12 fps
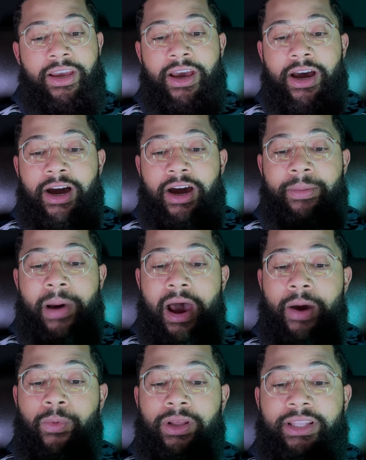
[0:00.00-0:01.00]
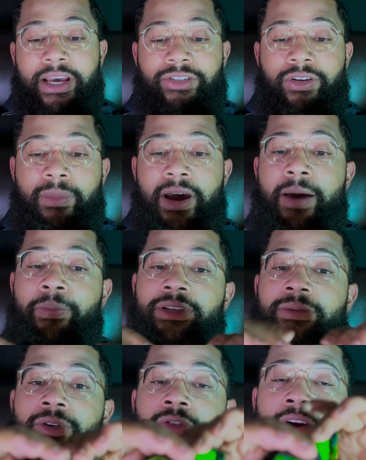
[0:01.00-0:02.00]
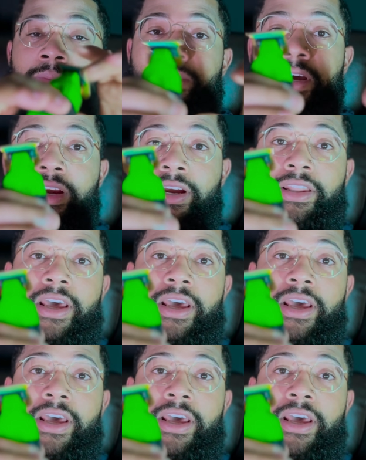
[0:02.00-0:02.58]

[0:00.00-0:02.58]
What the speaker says: I went the extra mile, put some grips on here.